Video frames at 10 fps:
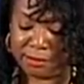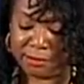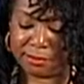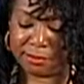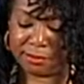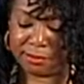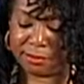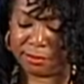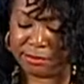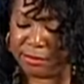
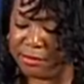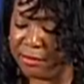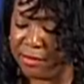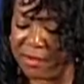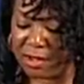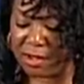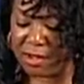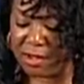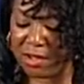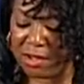
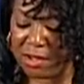[no speech]